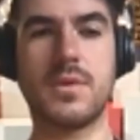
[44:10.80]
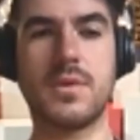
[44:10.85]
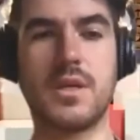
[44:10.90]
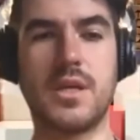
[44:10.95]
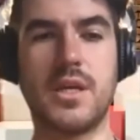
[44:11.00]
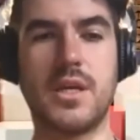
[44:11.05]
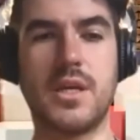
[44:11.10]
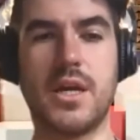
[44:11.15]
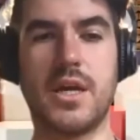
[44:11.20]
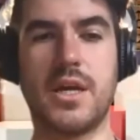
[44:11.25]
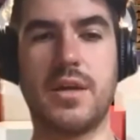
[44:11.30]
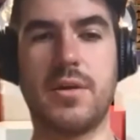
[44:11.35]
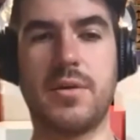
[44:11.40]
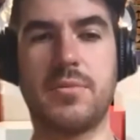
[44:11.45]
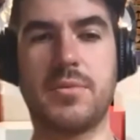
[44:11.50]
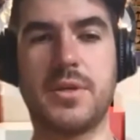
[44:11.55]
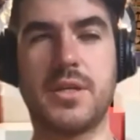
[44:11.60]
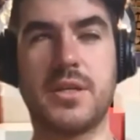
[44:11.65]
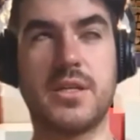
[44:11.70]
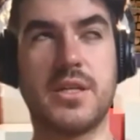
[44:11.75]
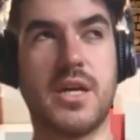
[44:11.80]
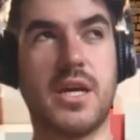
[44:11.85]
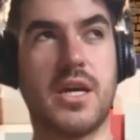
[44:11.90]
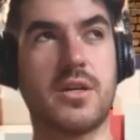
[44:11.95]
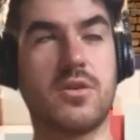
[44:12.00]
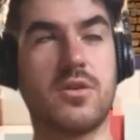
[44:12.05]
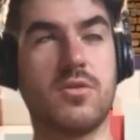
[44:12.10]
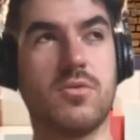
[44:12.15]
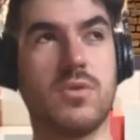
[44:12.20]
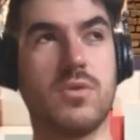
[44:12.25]
Yeah, I mean, to
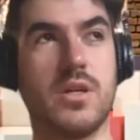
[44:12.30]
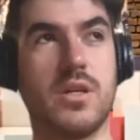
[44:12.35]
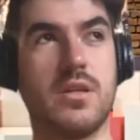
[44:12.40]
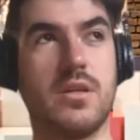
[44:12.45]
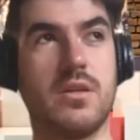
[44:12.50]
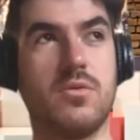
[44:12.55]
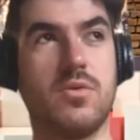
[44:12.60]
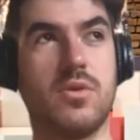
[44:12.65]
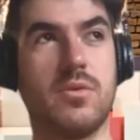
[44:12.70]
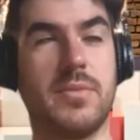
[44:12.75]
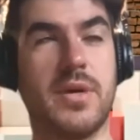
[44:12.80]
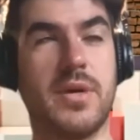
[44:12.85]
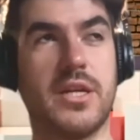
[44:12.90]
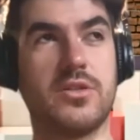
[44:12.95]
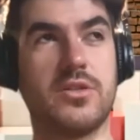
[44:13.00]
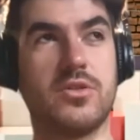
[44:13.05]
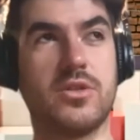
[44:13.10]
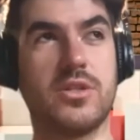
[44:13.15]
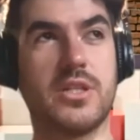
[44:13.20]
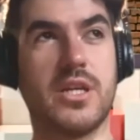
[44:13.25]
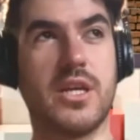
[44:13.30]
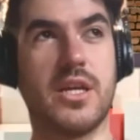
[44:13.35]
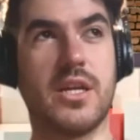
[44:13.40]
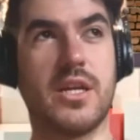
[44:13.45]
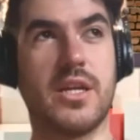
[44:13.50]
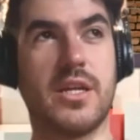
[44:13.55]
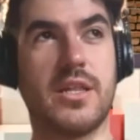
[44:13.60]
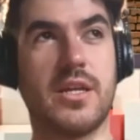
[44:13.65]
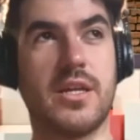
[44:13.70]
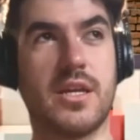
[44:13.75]
echo what Matt just said,
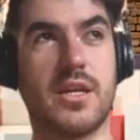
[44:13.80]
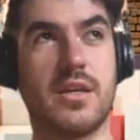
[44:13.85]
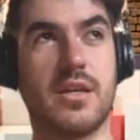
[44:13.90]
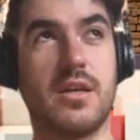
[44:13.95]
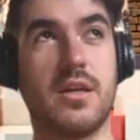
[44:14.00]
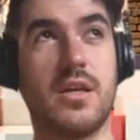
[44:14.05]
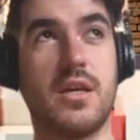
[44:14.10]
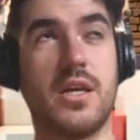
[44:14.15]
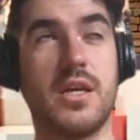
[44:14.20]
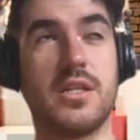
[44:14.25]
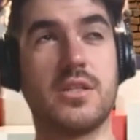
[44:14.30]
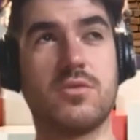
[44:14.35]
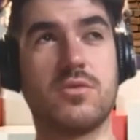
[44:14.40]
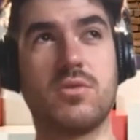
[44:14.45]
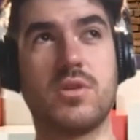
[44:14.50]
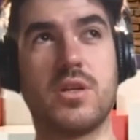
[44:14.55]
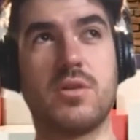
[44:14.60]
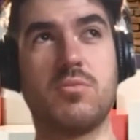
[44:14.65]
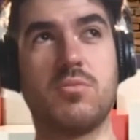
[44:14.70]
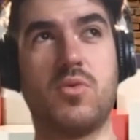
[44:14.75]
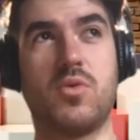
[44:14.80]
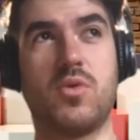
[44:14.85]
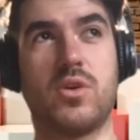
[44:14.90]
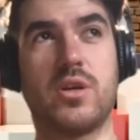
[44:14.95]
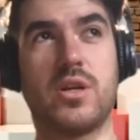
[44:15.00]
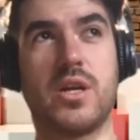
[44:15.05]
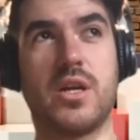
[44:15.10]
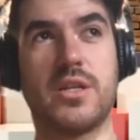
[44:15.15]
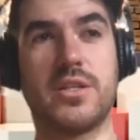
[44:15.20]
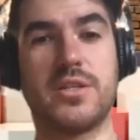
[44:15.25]
I think it's really important
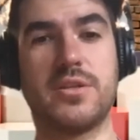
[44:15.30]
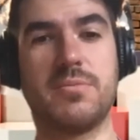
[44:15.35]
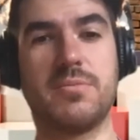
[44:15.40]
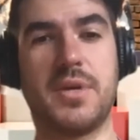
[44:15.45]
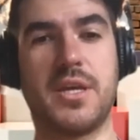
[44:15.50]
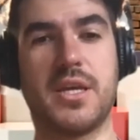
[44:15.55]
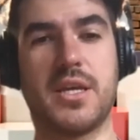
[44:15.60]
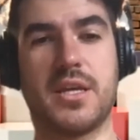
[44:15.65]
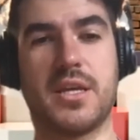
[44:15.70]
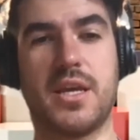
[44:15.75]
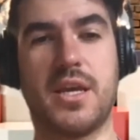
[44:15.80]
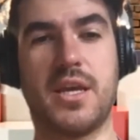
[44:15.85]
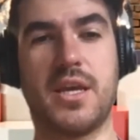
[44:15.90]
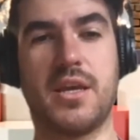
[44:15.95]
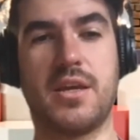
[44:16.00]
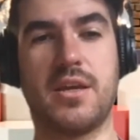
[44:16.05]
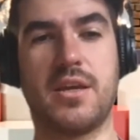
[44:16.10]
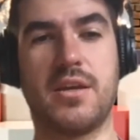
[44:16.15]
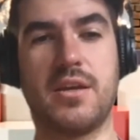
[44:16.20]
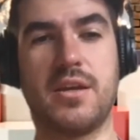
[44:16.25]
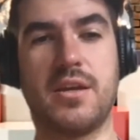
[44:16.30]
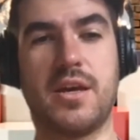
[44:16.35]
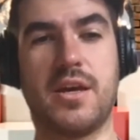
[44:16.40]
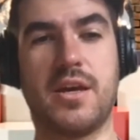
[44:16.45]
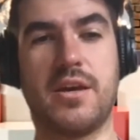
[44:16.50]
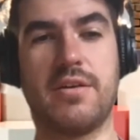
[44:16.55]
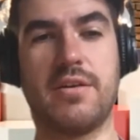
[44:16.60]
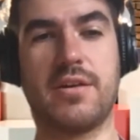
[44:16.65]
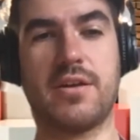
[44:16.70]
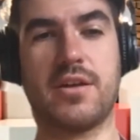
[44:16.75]
not to make a
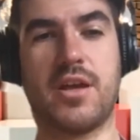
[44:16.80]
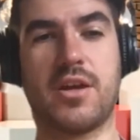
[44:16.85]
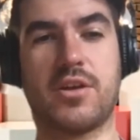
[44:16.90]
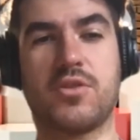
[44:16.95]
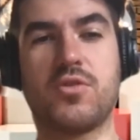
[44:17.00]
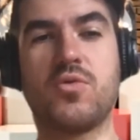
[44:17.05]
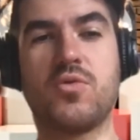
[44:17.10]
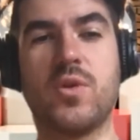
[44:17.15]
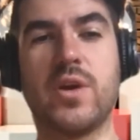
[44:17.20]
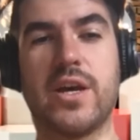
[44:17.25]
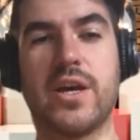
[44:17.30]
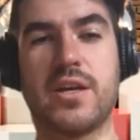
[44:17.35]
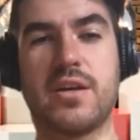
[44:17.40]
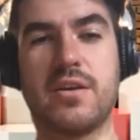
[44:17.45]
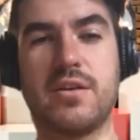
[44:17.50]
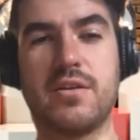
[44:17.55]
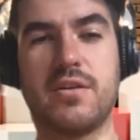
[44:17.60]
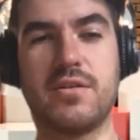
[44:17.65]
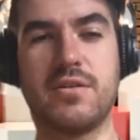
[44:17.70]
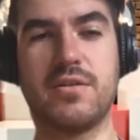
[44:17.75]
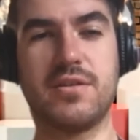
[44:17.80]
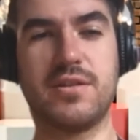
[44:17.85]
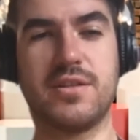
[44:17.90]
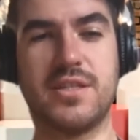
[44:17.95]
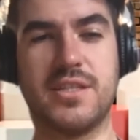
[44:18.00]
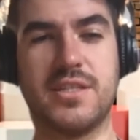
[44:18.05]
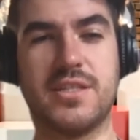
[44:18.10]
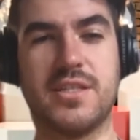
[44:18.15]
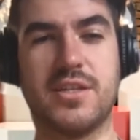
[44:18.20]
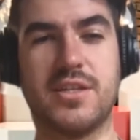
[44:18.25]
quick
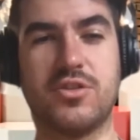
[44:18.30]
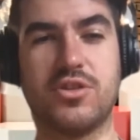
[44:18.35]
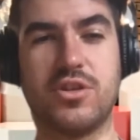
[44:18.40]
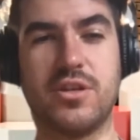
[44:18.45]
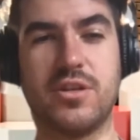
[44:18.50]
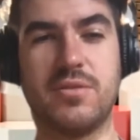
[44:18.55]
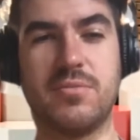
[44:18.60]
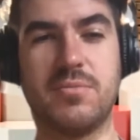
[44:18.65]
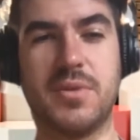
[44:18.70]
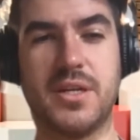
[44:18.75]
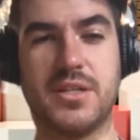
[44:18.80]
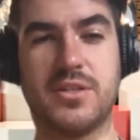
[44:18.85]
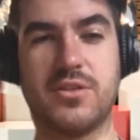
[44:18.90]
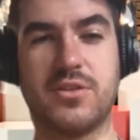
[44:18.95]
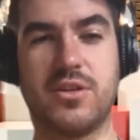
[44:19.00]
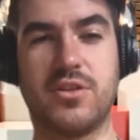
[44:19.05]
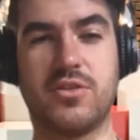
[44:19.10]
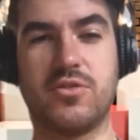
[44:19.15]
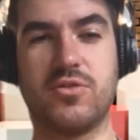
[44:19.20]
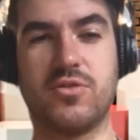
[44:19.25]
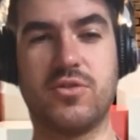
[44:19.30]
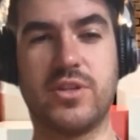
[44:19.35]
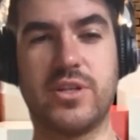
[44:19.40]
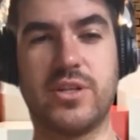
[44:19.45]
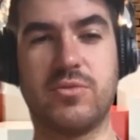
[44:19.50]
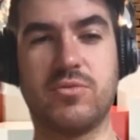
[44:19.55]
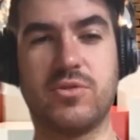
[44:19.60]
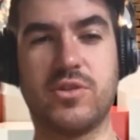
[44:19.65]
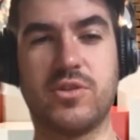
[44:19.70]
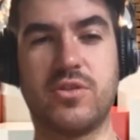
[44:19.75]
decision based on early
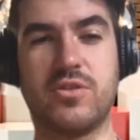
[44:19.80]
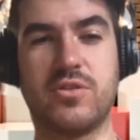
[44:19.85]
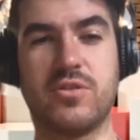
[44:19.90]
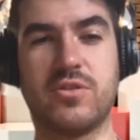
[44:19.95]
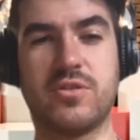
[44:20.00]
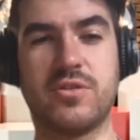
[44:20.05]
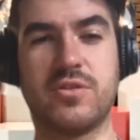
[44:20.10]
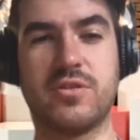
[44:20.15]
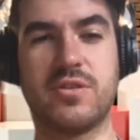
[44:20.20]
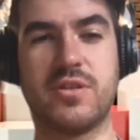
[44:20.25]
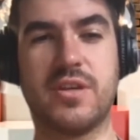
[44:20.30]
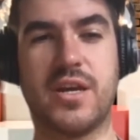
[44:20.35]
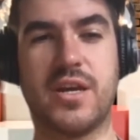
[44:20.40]
results.